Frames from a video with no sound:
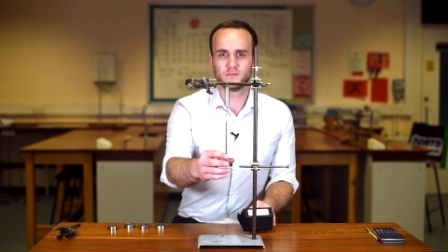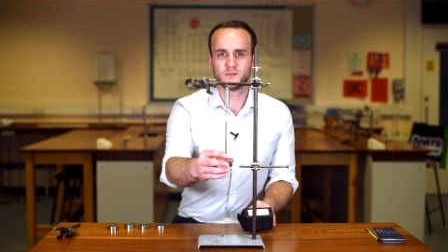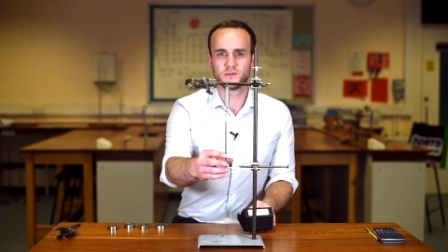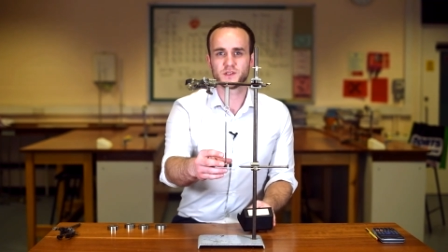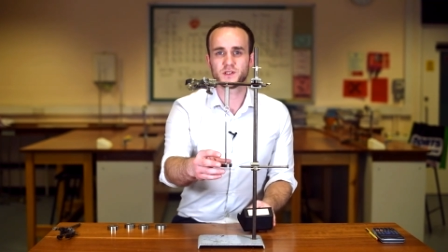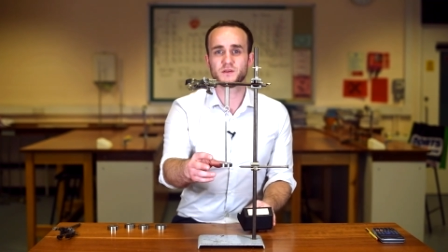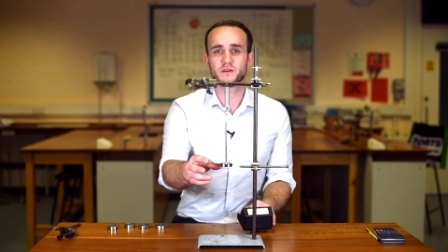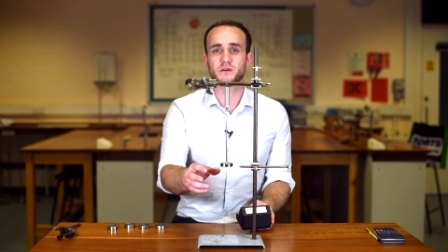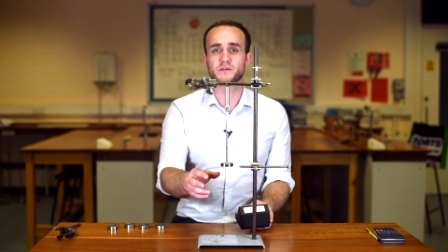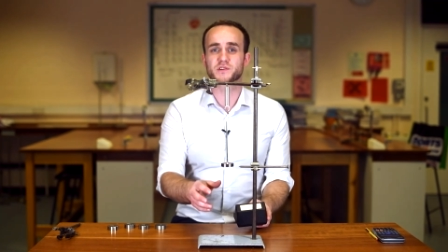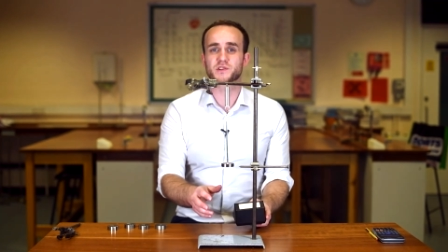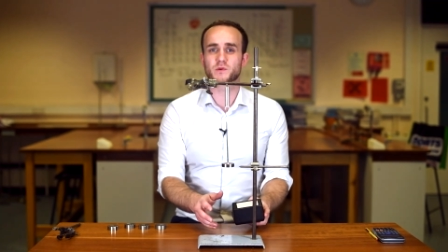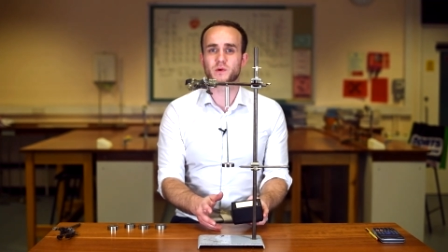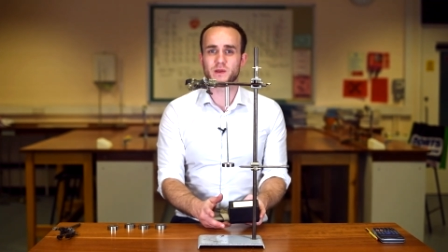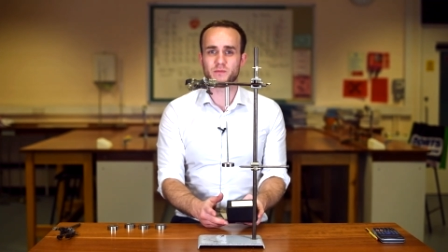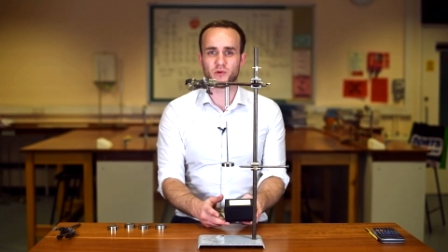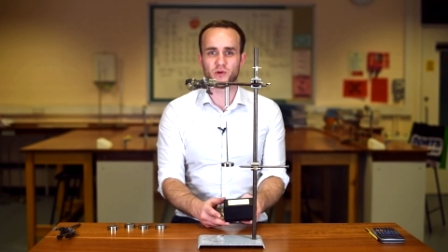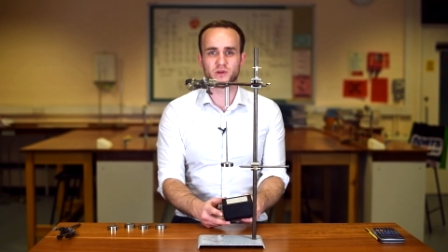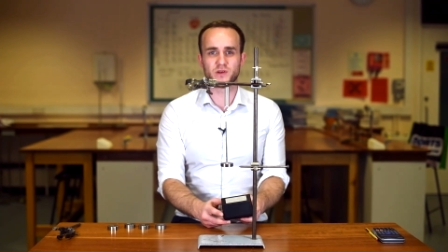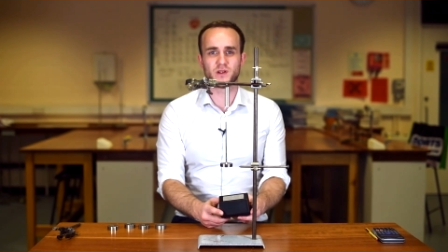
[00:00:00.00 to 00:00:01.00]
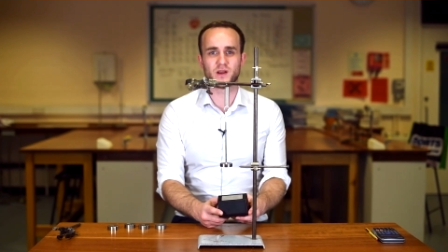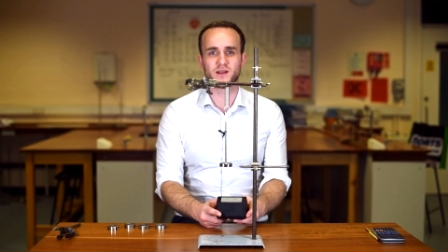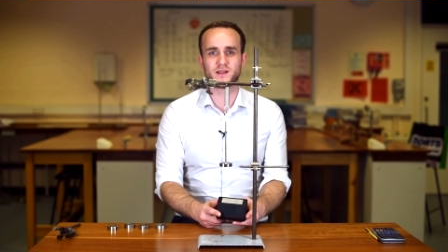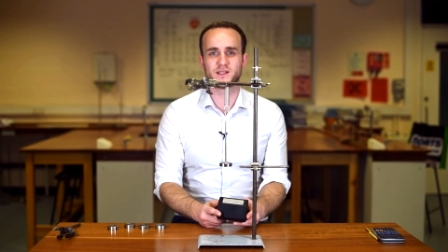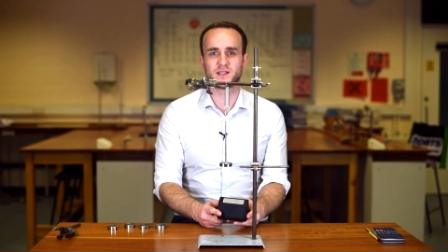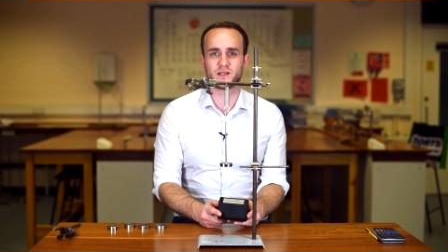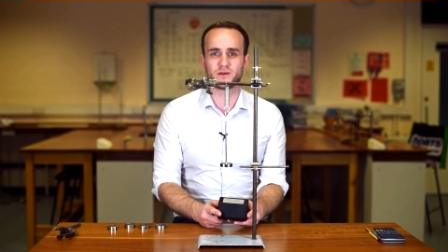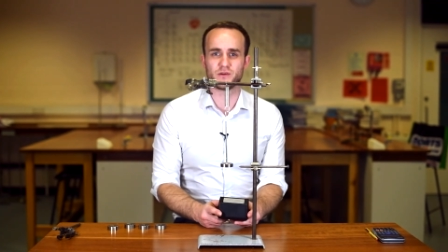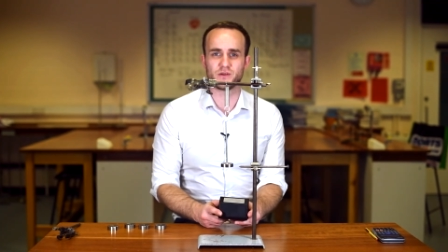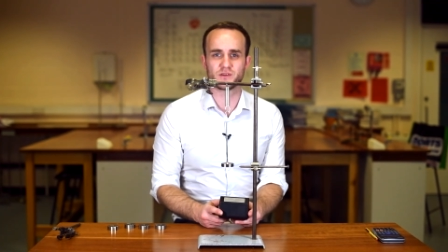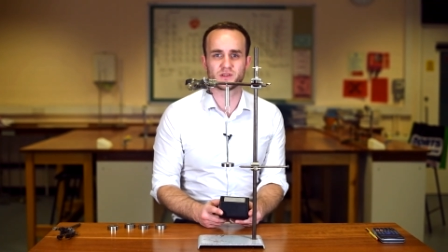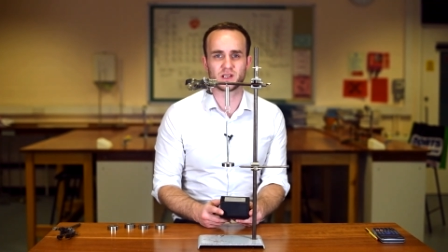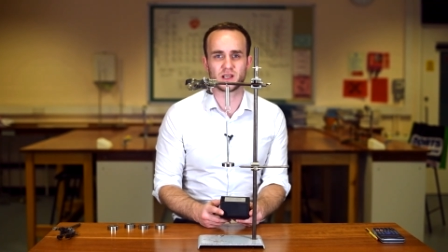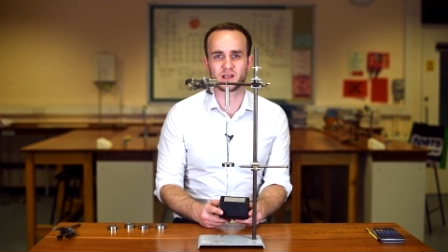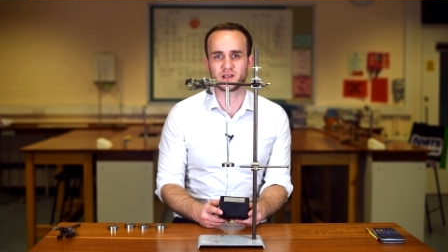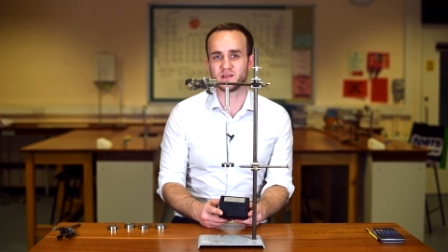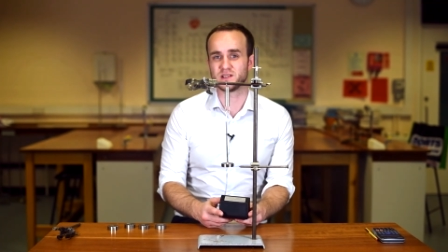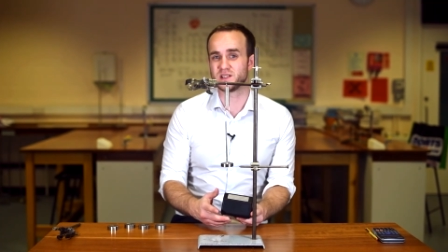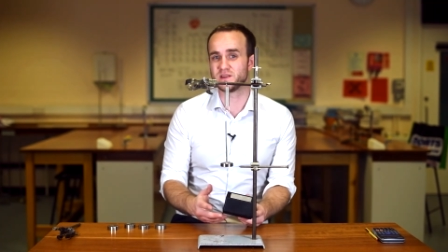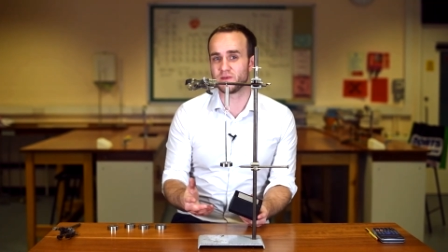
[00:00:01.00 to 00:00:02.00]
So that was 3.90
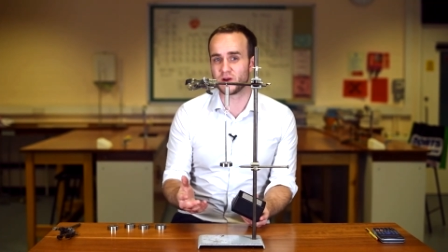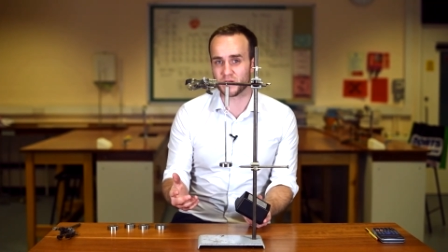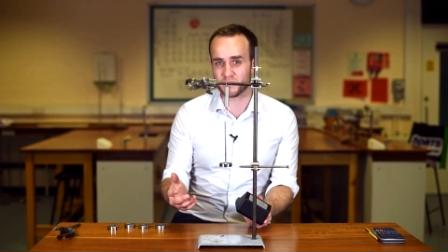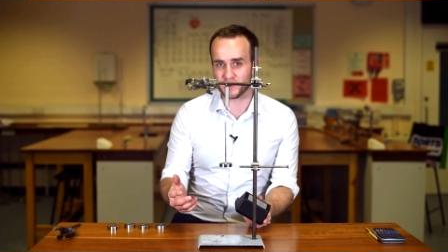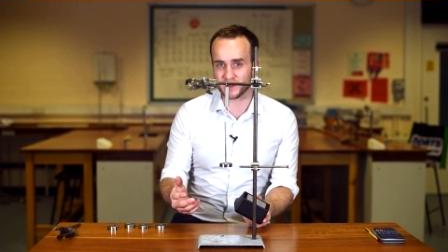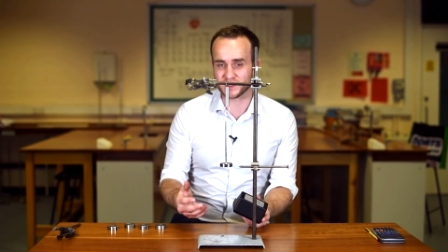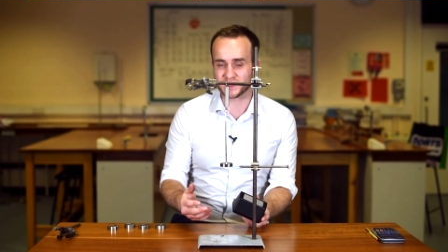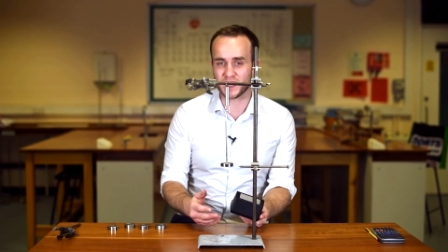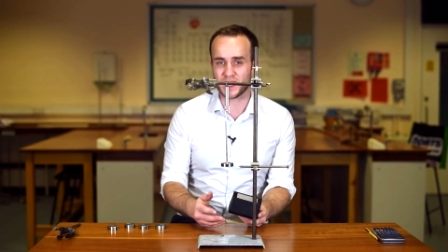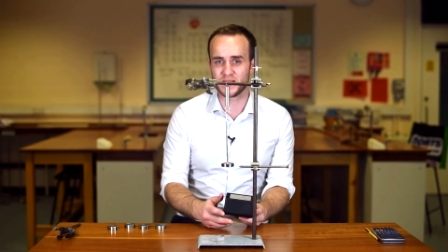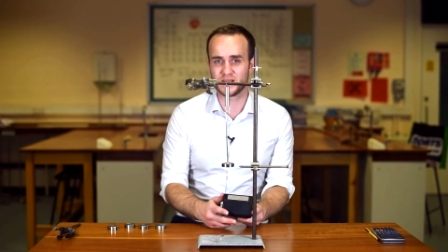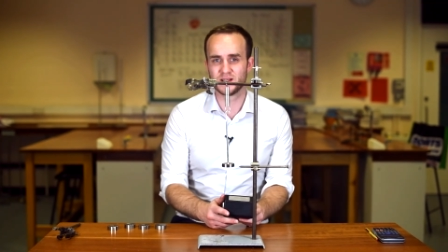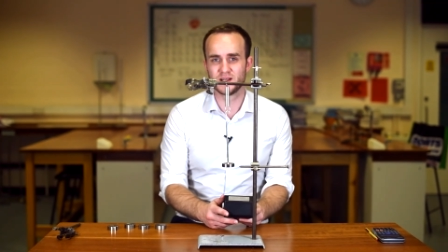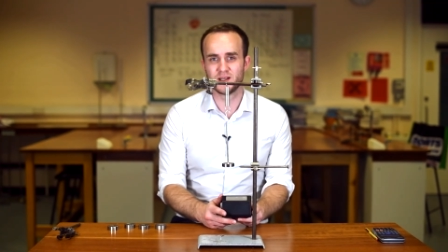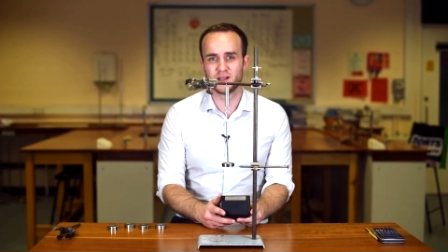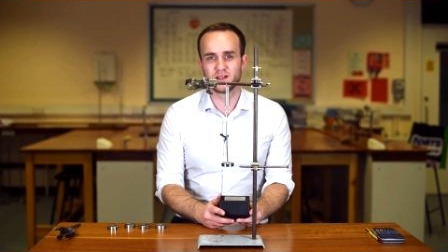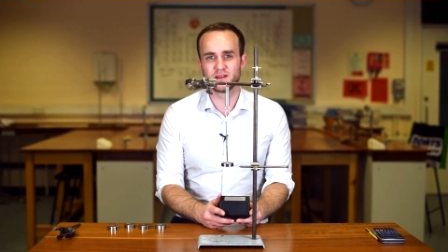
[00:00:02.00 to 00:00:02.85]
seconds divided by 10,